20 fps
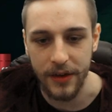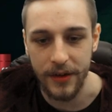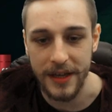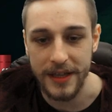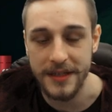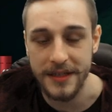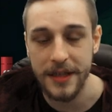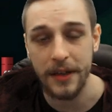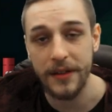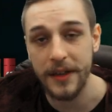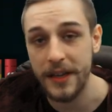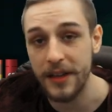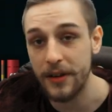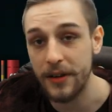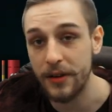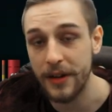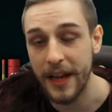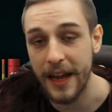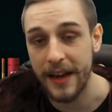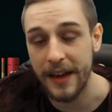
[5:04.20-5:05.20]
you can tell that
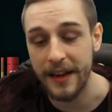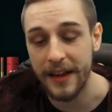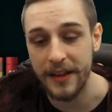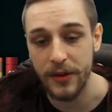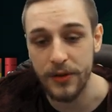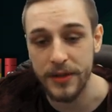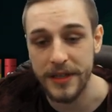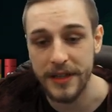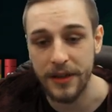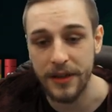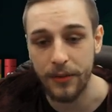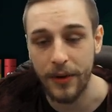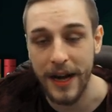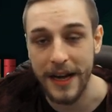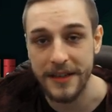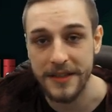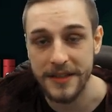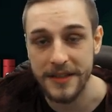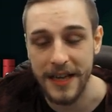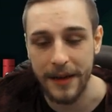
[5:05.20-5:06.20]
you're getting using the
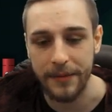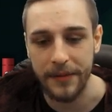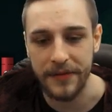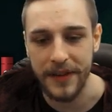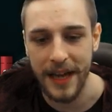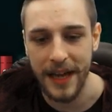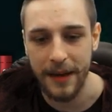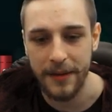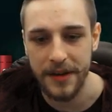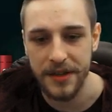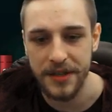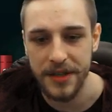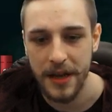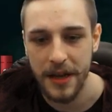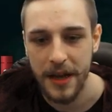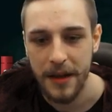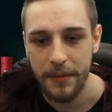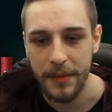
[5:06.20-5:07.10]
right type of damage